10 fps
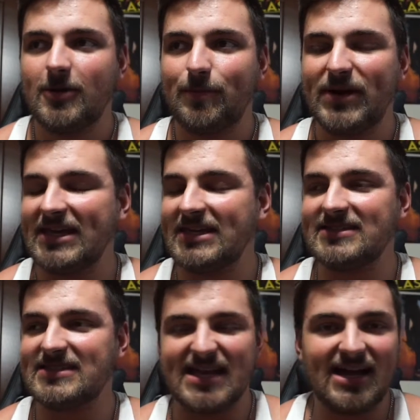But
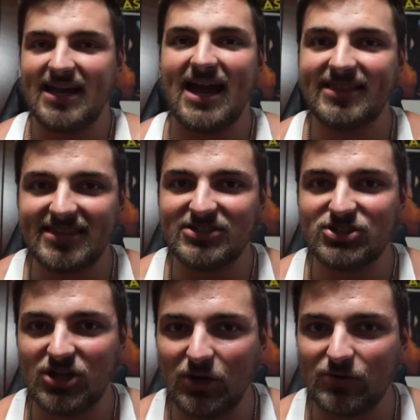he's not at these
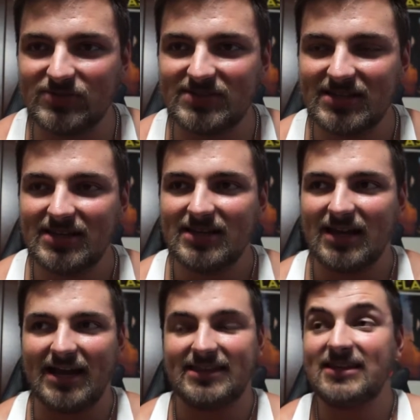shows.
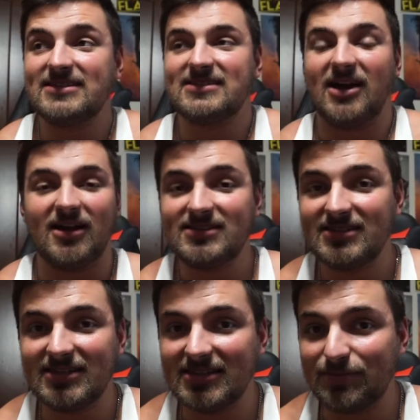I think he's gone to
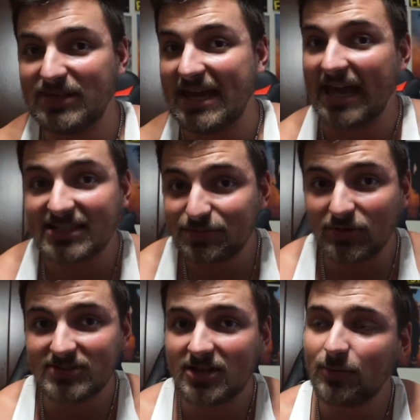the Olympia
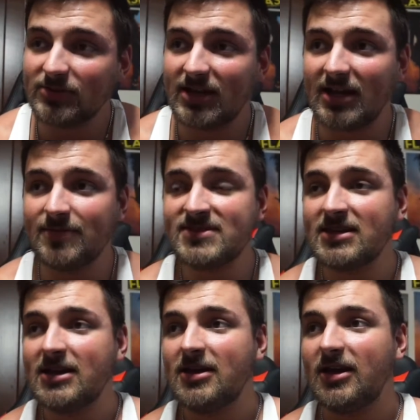Expos a couple times,
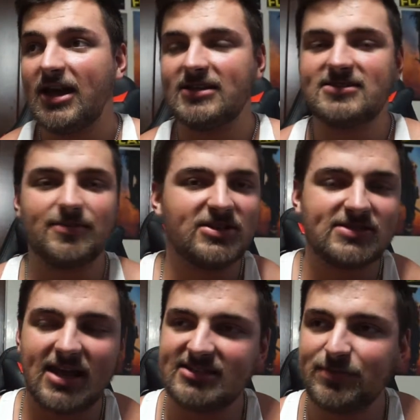and some of
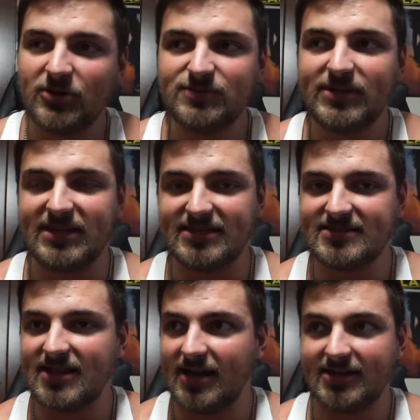these expos, but
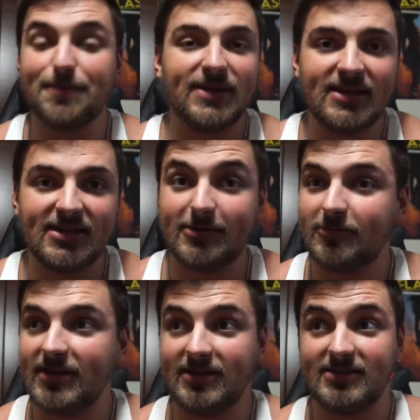he's not competing
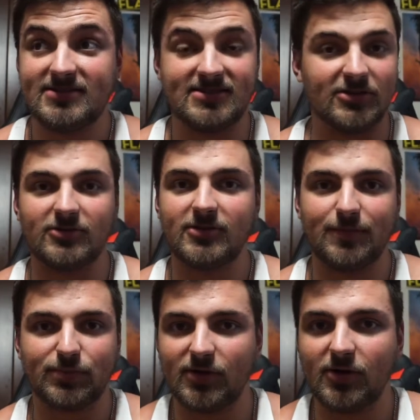when he's still a
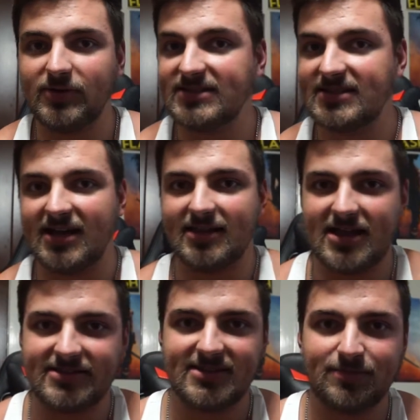pro. He's not
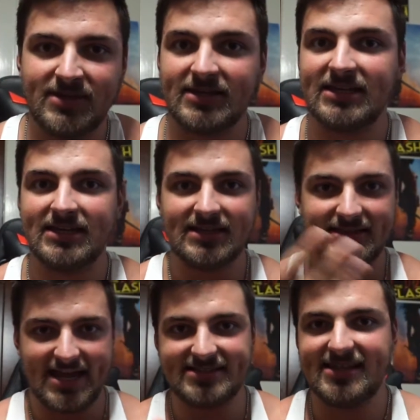allowed to compete.
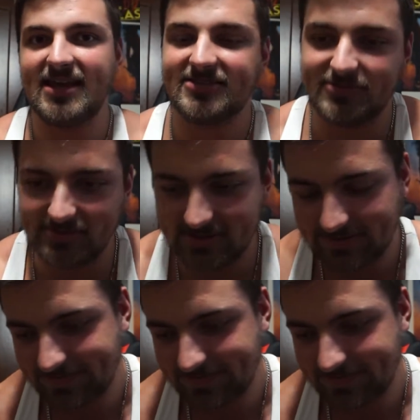That's canceled.